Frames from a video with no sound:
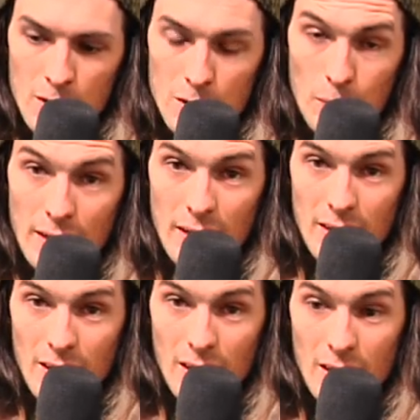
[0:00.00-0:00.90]
So
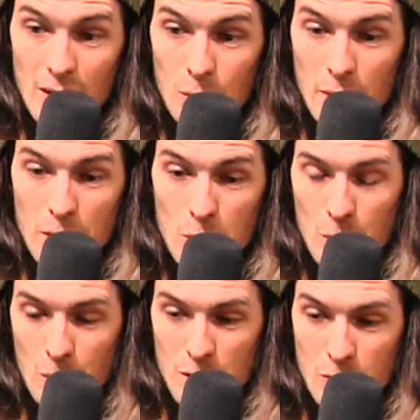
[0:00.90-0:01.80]

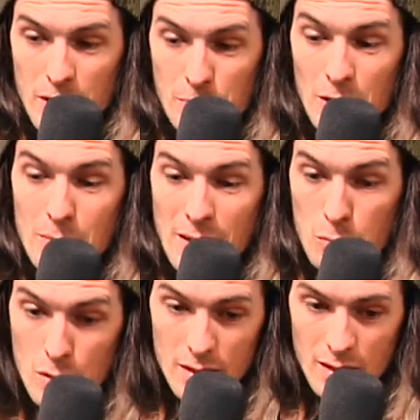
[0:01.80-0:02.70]
when you build them out
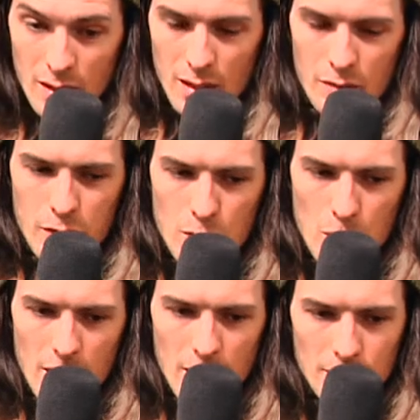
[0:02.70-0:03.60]
of wood, if you